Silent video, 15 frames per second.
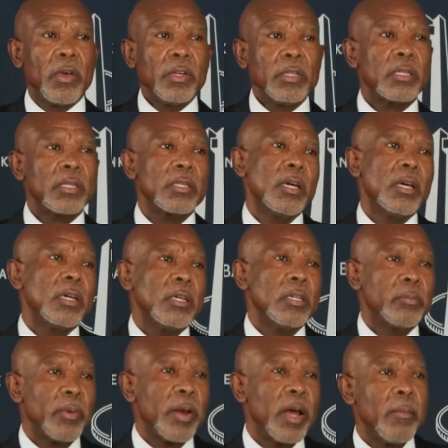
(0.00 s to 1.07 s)
This
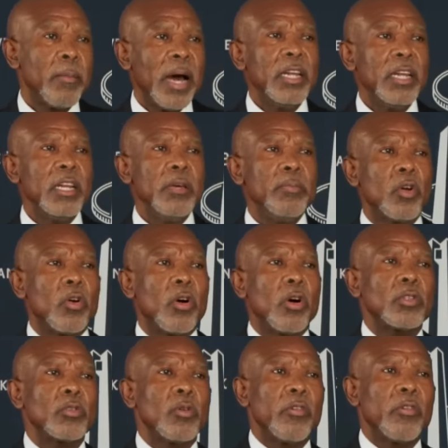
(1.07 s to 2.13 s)
is primarily
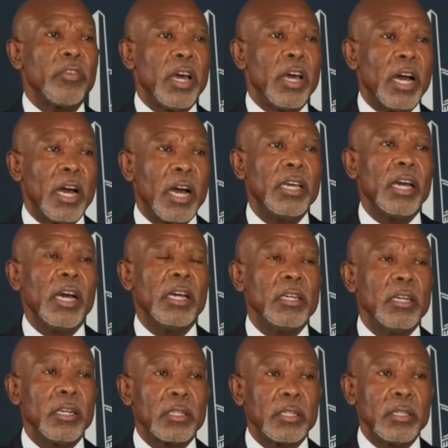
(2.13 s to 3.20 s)
because of a higher
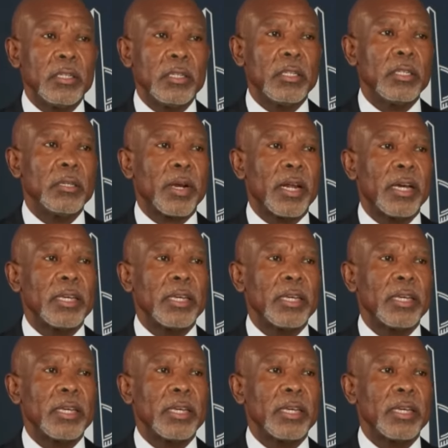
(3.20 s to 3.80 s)
electricity